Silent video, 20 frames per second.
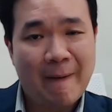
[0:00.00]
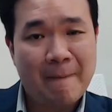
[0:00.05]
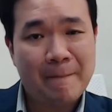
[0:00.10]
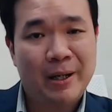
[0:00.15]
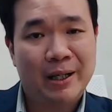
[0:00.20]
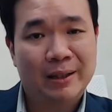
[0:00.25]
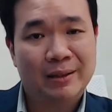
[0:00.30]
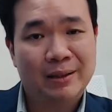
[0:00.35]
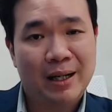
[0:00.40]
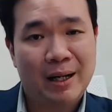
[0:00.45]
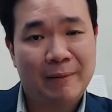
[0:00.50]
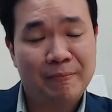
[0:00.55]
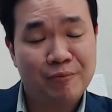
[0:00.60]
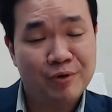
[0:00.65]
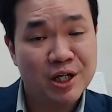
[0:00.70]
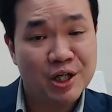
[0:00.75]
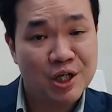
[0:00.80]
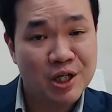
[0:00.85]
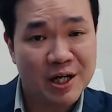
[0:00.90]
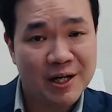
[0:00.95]
But I
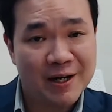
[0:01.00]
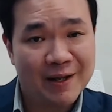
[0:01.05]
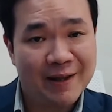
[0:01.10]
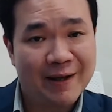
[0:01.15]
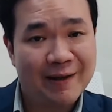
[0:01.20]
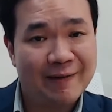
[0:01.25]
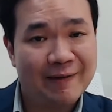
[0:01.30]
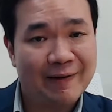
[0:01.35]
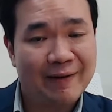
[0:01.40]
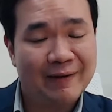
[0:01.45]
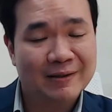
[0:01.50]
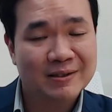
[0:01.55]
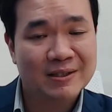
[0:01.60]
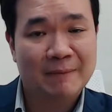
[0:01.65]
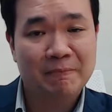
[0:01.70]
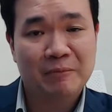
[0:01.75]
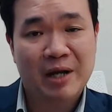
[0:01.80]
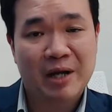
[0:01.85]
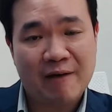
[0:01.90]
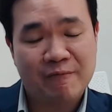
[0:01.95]
appreciate that
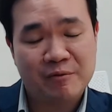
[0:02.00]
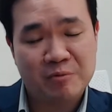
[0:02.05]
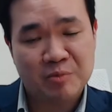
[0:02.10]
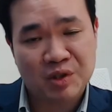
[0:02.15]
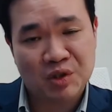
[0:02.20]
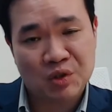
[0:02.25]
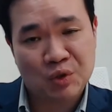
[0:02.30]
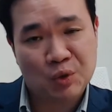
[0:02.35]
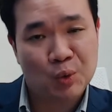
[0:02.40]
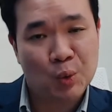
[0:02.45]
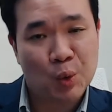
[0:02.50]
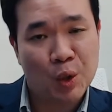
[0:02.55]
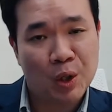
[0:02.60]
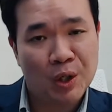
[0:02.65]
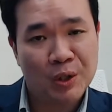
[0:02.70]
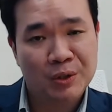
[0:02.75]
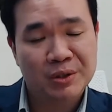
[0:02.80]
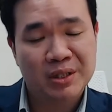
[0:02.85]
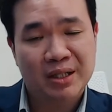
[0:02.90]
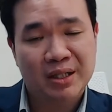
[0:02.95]
some governments in the
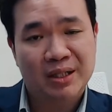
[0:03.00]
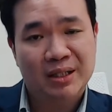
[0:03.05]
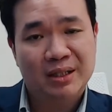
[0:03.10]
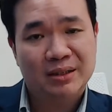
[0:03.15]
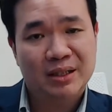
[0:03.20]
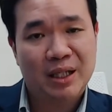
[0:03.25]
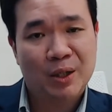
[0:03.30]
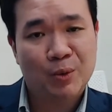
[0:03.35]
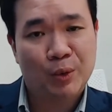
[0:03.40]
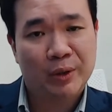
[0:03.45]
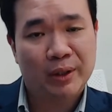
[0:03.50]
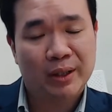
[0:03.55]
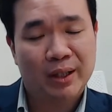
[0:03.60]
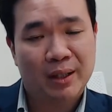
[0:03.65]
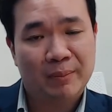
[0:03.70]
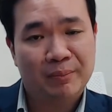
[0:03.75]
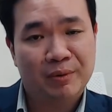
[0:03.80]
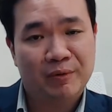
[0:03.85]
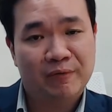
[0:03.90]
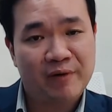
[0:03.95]
world they would
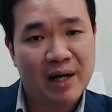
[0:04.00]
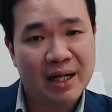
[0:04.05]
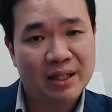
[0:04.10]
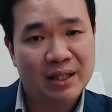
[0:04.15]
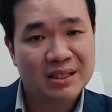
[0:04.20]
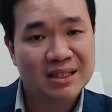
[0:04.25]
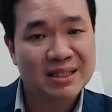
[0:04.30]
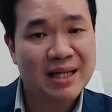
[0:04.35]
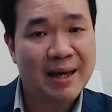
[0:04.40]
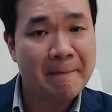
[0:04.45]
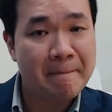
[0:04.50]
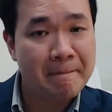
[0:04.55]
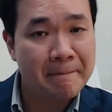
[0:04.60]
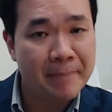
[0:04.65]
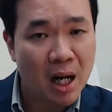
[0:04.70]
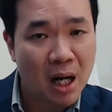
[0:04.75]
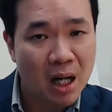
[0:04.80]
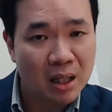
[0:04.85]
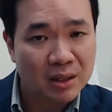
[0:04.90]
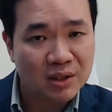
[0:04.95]
provide a
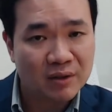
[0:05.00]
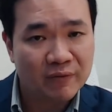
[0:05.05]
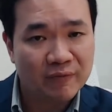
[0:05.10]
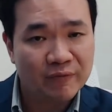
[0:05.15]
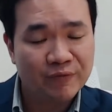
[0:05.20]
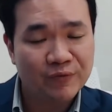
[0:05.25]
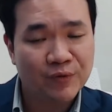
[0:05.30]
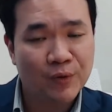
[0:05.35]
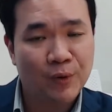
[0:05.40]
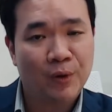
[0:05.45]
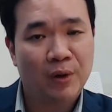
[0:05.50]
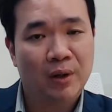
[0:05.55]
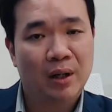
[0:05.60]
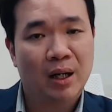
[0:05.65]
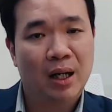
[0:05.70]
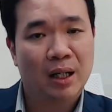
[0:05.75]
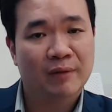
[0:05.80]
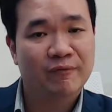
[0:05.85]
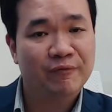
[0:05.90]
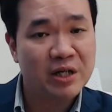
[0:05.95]
sandbox for
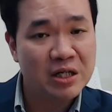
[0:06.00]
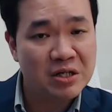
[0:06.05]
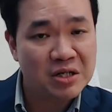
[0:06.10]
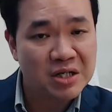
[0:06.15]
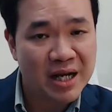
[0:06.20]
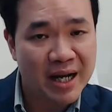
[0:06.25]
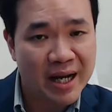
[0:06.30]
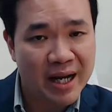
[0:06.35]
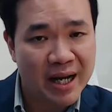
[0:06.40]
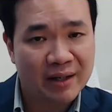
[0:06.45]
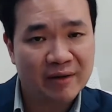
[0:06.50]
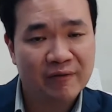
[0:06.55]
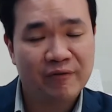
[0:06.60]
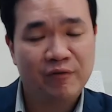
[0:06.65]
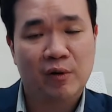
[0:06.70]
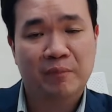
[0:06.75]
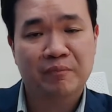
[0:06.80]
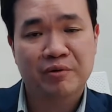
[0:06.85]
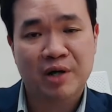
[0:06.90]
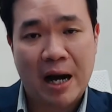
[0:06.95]
uh, fintech,
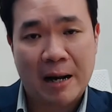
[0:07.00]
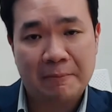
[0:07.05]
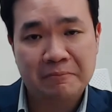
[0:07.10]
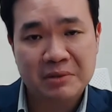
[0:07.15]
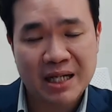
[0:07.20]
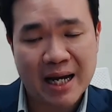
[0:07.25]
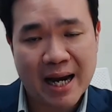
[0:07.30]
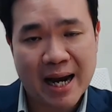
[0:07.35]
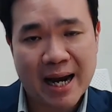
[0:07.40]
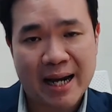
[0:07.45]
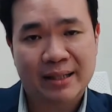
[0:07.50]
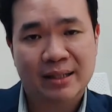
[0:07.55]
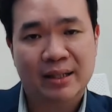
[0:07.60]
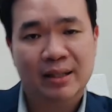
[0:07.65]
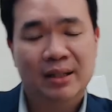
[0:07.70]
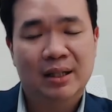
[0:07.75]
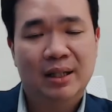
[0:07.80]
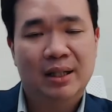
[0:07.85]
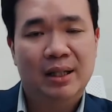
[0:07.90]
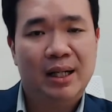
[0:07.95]
for prop tech,
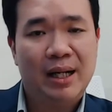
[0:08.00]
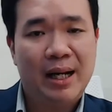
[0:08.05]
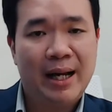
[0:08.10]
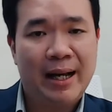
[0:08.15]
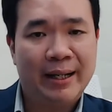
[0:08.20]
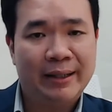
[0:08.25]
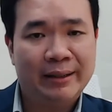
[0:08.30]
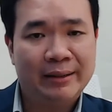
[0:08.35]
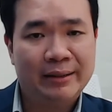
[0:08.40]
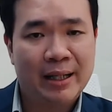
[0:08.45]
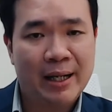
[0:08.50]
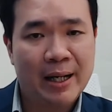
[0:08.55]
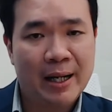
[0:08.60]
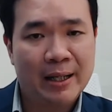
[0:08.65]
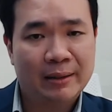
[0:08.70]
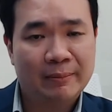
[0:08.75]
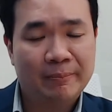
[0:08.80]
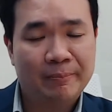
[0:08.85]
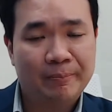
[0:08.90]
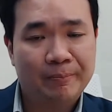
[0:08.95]
and
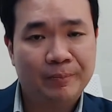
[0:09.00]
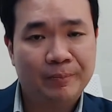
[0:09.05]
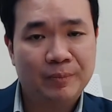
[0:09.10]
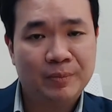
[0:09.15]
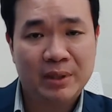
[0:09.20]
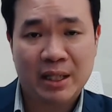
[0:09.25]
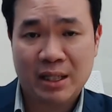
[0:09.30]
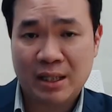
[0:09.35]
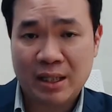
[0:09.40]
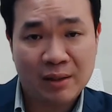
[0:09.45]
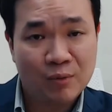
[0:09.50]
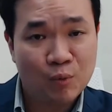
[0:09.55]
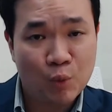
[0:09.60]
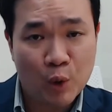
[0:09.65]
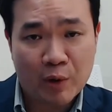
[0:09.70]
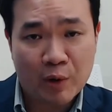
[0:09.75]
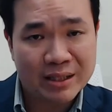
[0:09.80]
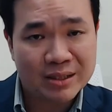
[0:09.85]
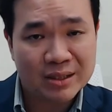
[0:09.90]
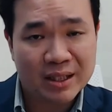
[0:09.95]
uh, taking
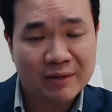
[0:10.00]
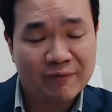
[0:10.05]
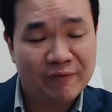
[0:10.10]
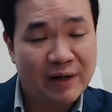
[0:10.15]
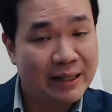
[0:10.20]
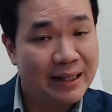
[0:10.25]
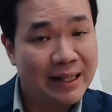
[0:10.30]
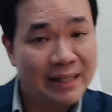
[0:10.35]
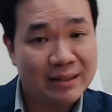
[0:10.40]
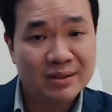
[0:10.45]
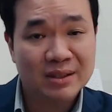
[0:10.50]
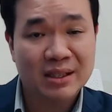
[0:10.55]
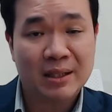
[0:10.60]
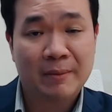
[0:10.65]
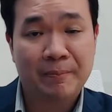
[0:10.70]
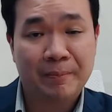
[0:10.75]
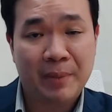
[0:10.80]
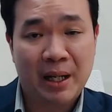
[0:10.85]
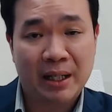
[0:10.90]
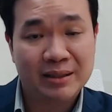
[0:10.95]
real estate
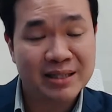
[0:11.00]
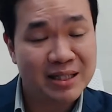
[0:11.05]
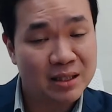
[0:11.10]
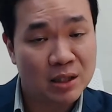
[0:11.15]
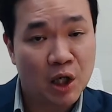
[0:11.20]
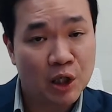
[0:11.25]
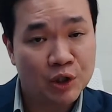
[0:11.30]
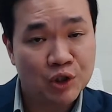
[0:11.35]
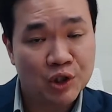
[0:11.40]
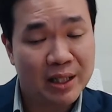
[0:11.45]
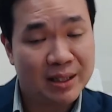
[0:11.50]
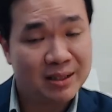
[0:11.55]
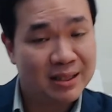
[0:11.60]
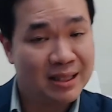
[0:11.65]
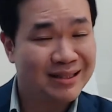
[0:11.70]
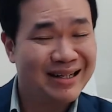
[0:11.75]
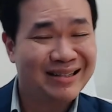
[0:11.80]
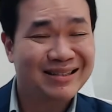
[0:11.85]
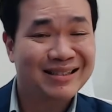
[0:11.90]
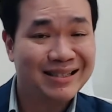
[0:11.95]
financing by technology as
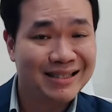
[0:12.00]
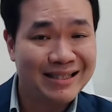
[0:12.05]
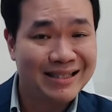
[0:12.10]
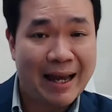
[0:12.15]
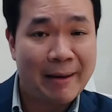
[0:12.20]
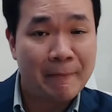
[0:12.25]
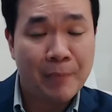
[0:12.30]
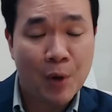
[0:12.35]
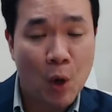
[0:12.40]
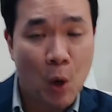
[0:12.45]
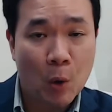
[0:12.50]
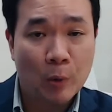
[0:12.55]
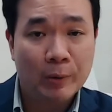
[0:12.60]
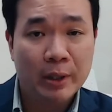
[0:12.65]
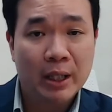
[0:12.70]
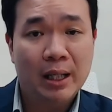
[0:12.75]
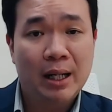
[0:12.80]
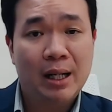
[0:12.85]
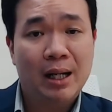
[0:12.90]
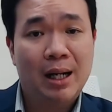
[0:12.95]
an example,
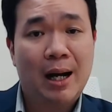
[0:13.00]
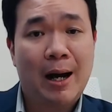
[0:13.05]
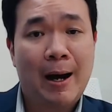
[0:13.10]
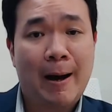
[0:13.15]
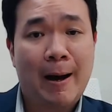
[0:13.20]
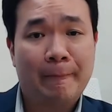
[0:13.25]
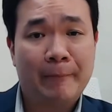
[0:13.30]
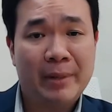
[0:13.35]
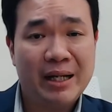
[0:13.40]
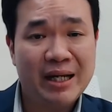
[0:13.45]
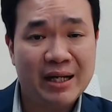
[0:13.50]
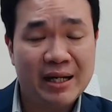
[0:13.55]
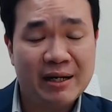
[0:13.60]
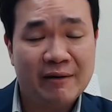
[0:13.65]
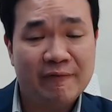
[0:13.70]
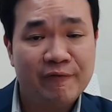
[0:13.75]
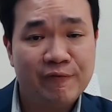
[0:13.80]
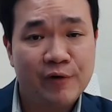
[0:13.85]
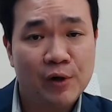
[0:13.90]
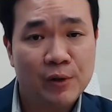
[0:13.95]
mm. um, it
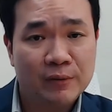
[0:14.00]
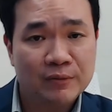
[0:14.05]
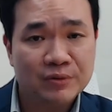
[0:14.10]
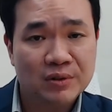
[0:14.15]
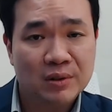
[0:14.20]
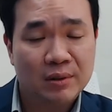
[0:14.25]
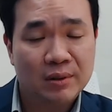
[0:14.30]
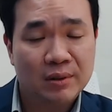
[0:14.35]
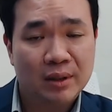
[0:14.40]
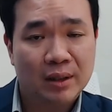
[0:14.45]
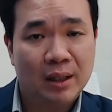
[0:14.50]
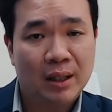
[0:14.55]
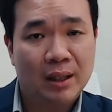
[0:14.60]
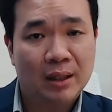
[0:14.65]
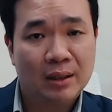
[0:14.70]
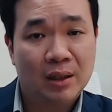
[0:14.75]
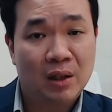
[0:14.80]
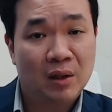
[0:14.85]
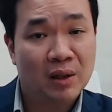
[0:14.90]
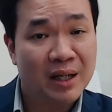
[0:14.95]
involves
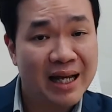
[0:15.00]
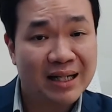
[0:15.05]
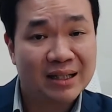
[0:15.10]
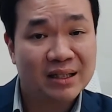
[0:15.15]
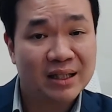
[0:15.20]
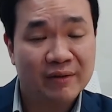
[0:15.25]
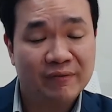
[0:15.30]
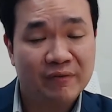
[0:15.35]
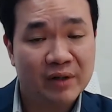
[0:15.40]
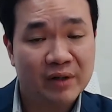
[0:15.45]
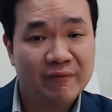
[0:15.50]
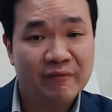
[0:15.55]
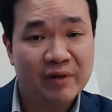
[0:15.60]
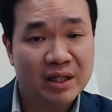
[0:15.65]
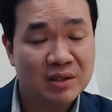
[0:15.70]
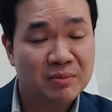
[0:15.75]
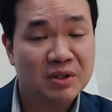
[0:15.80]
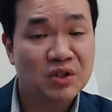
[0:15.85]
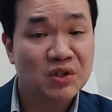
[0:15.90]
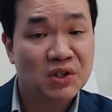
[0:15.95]
a collective
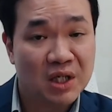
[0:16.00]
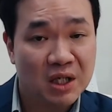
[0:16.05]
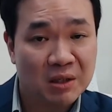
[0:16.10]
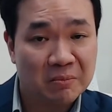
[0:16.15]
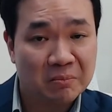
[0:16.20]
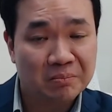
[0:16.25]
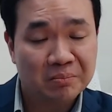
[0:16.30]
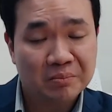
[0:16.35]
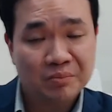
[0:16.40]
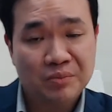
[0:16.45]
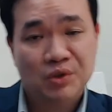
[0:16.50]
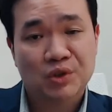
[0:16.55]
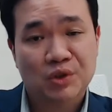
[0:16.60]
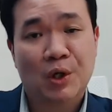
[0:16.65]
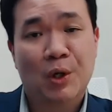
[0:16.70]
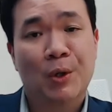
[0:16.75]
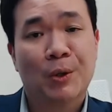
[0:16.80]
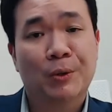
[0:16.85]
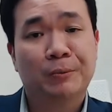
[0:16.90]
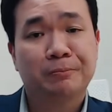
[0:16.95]
investment scheme.
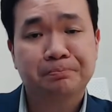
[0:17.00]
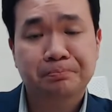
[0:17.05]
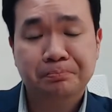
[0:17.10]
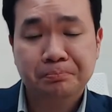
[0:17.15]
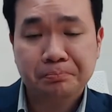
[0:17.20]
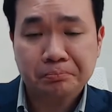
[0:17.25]
So